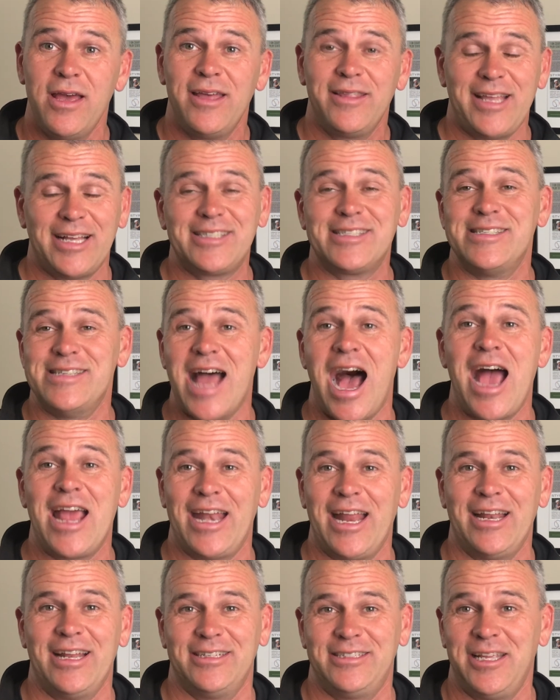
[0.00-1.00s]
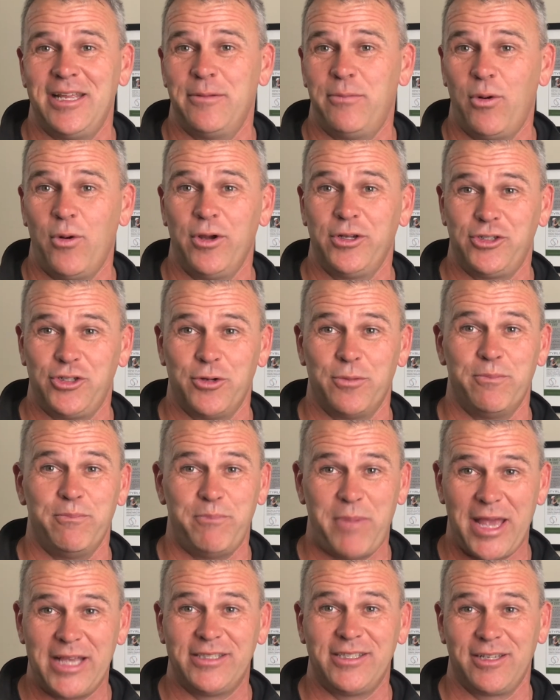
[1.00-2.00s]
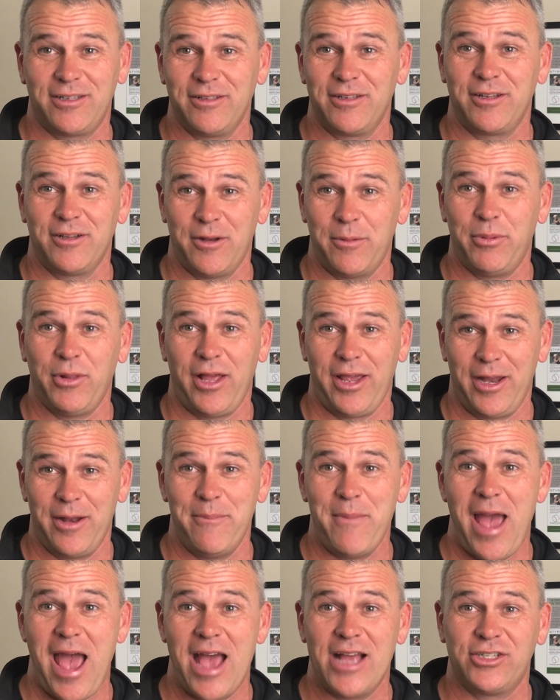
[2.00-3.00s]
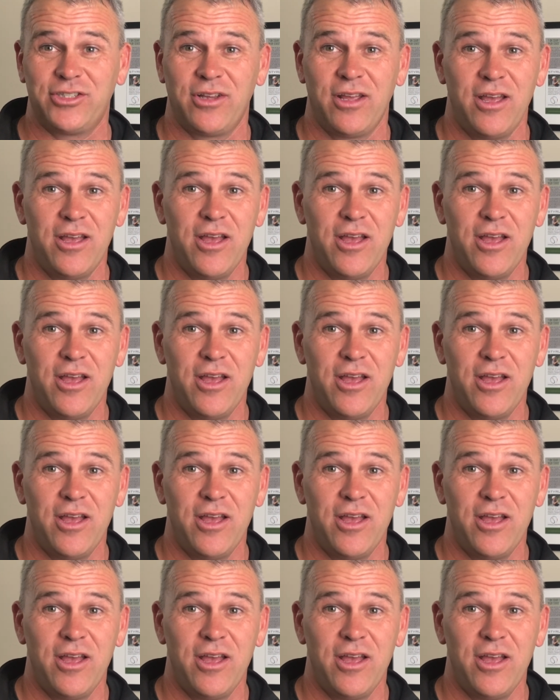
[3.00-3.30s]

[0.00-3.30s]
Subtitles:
That's 9 out of 10 points you're basically going to play in a match.